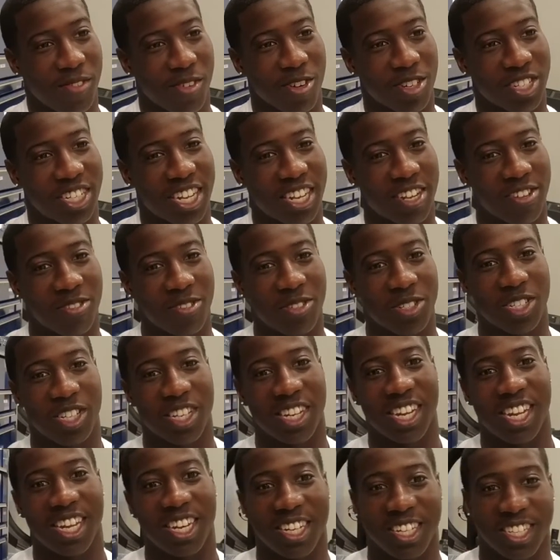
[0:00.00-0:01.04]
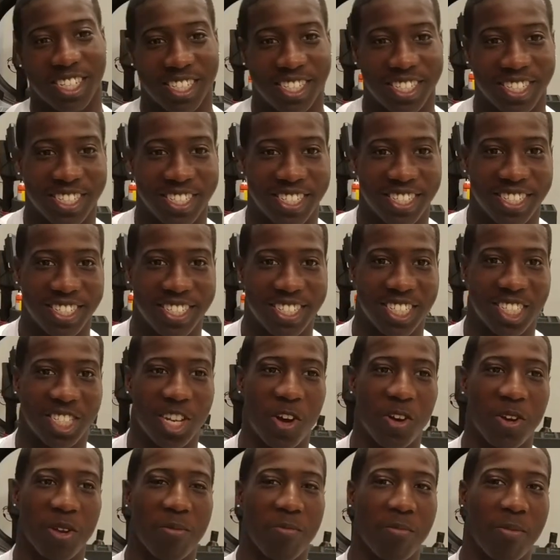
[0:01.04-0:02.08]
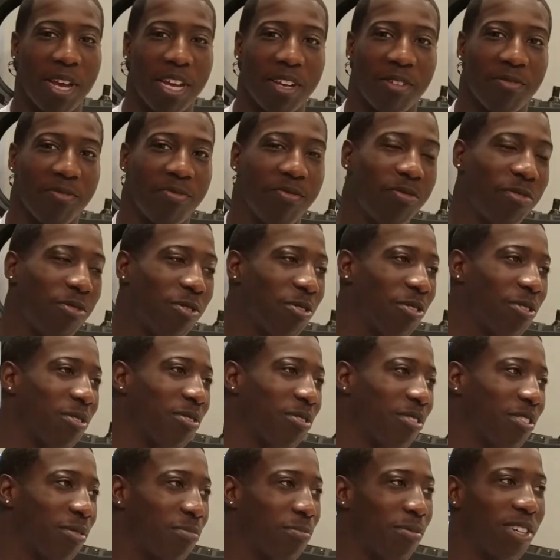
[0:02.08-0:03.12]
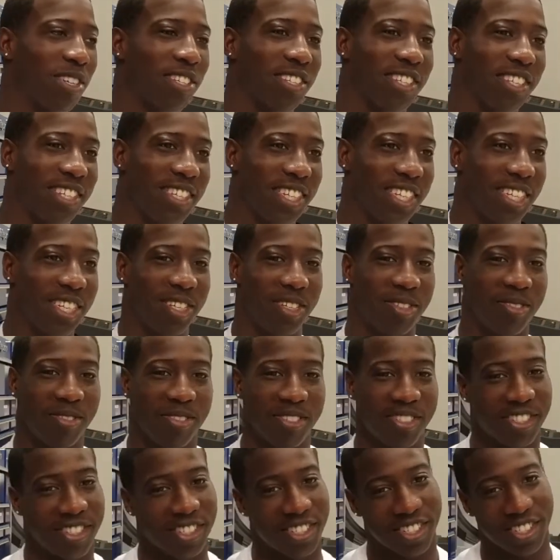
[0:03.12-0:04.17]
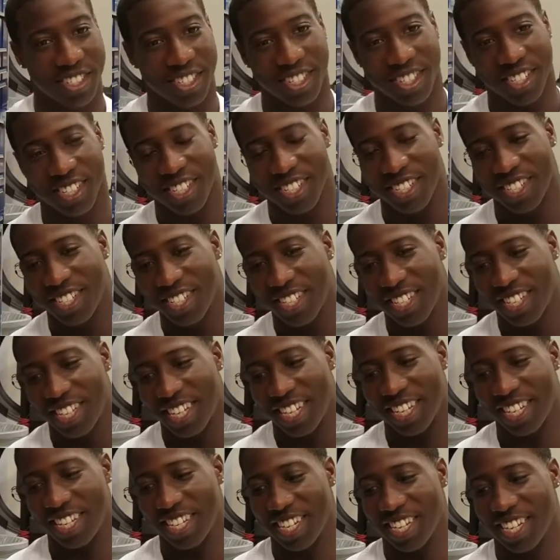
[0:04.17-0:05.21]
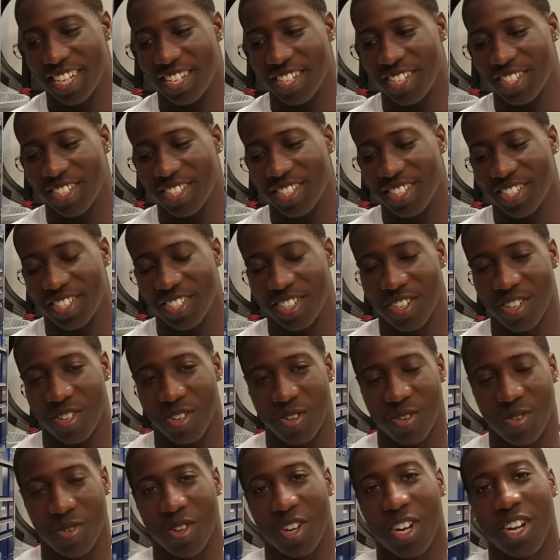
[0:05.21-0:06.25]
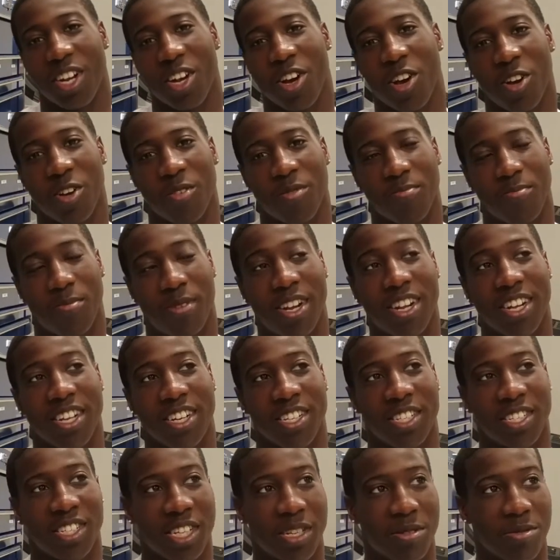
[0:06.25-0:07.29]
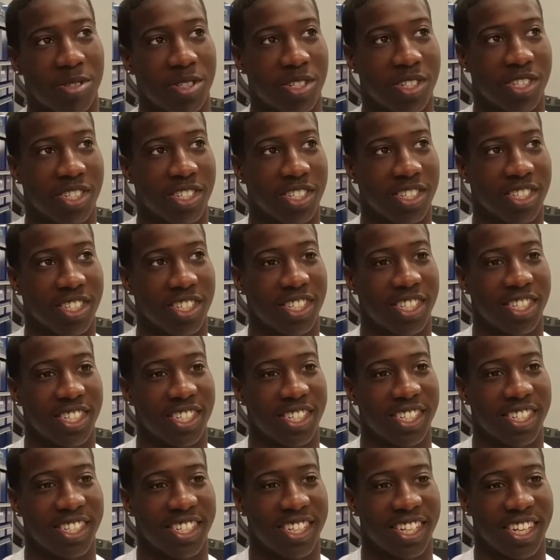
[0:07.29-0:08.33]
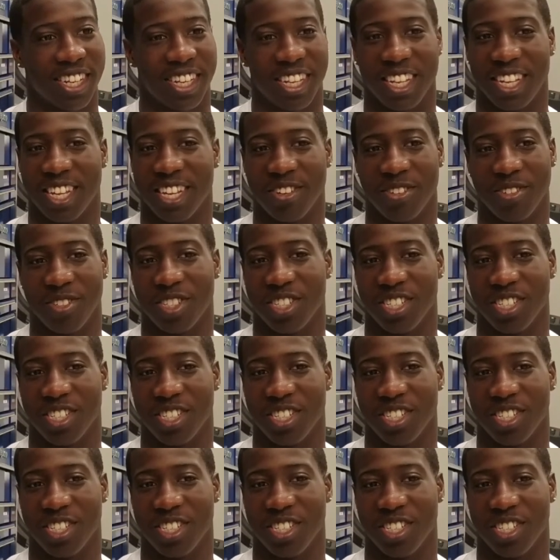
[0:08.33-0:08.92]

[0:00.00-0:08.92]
First half, it was a lot of talking back and forth amongst the teams. And then when I caught my interception, it was